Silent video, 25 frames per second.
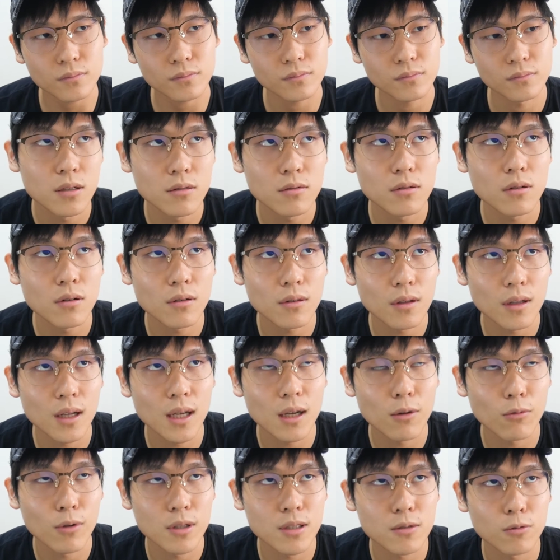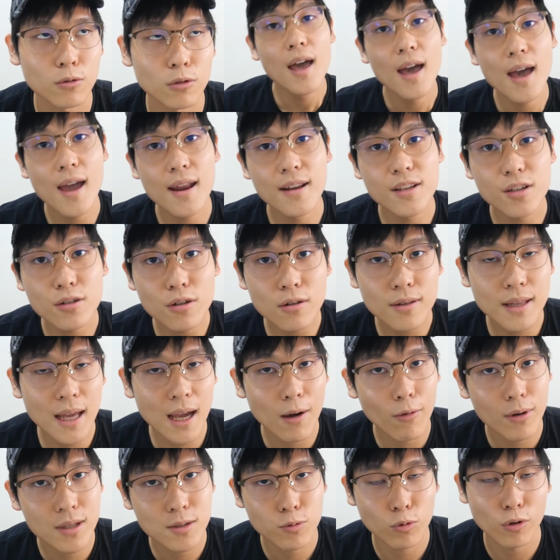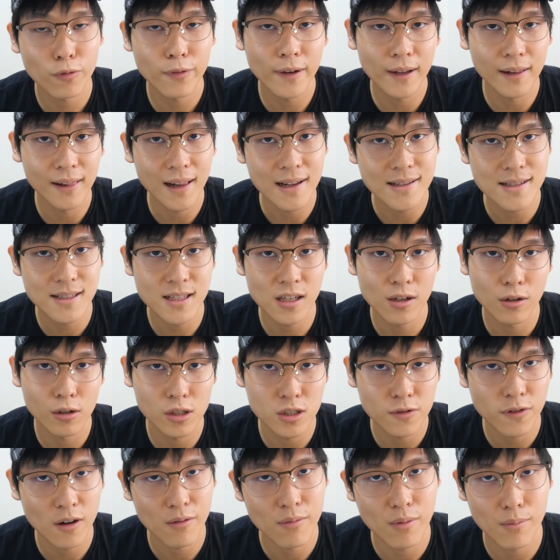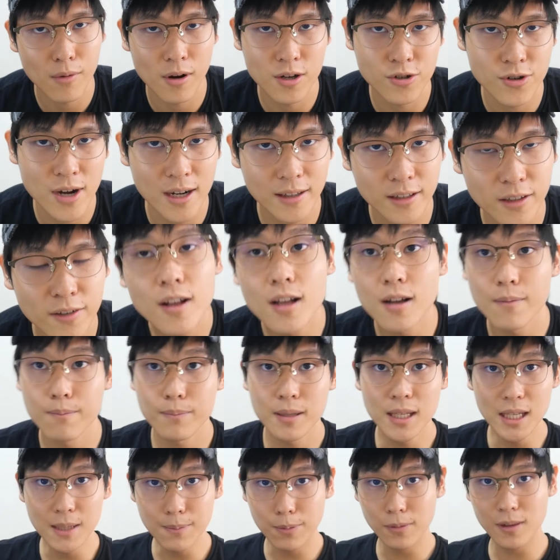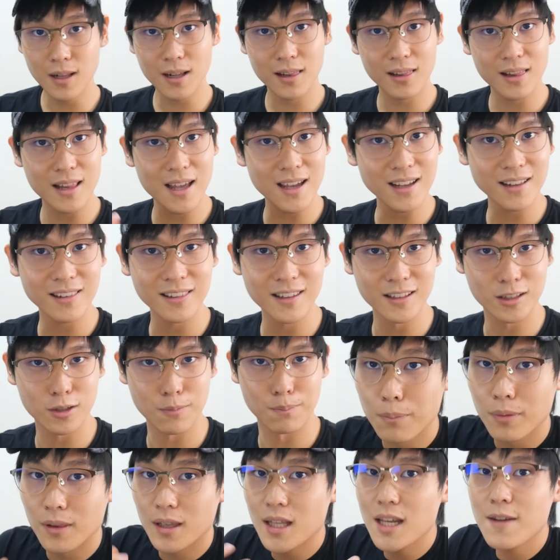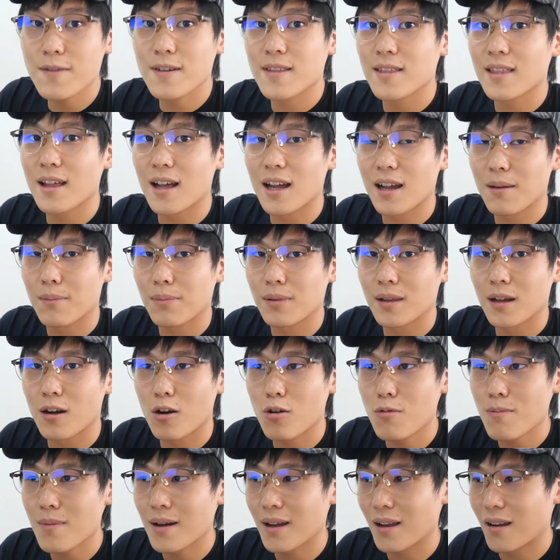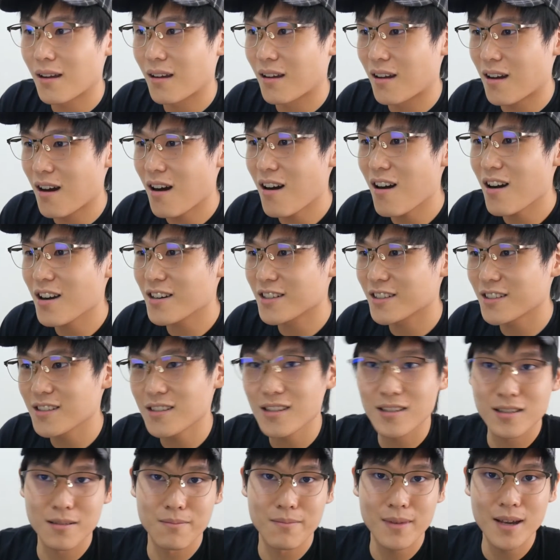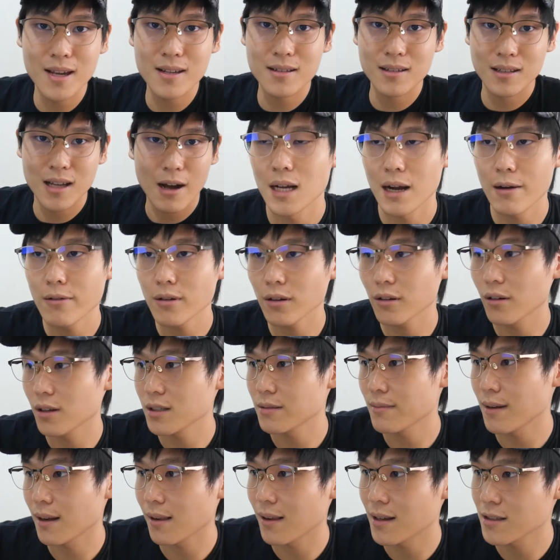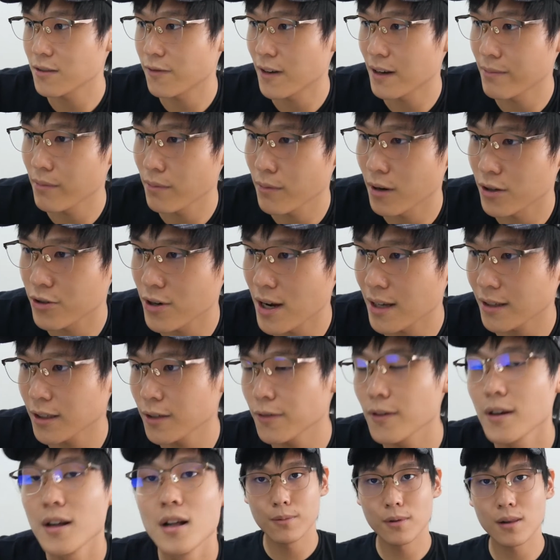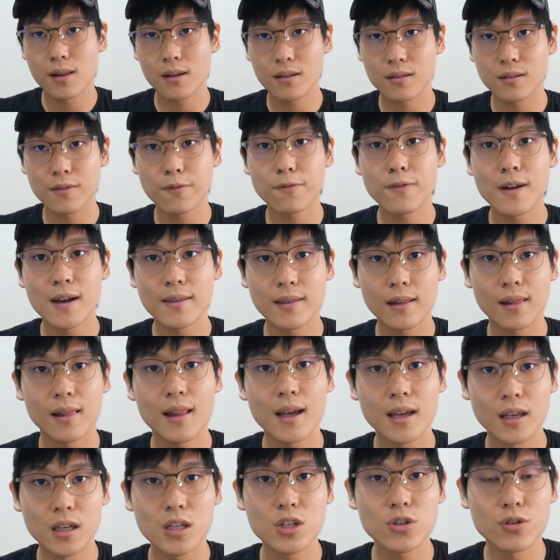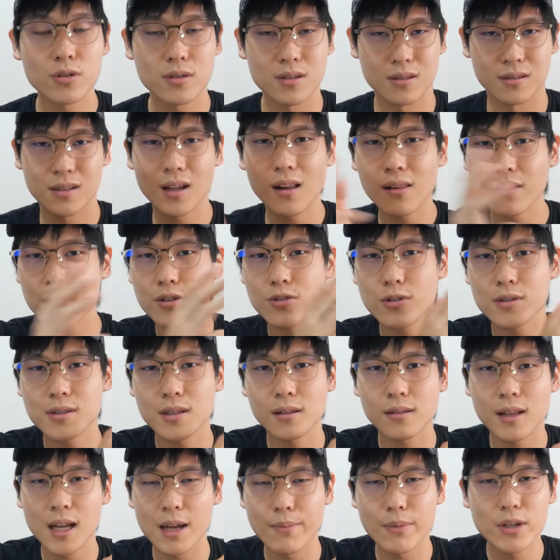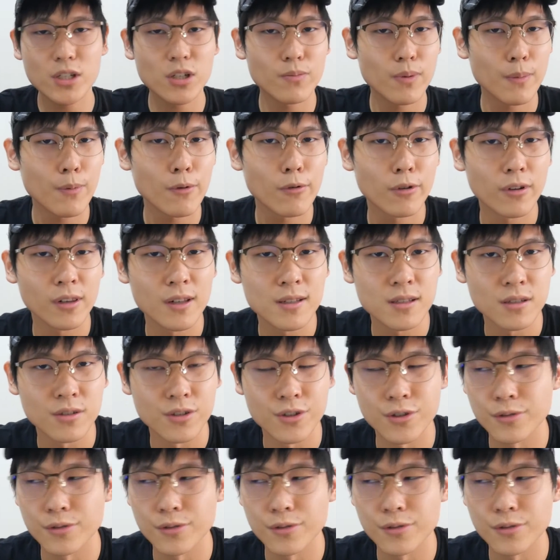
did you know that I once wore fake glasses and girls found me more attractive? People are likely to believe in that and be like, oh my gosh, this is amazing. I want to go to my class, find me more attractive. People are going to find that lie interesting. Tell an interesting lie. Make sure people want to listen to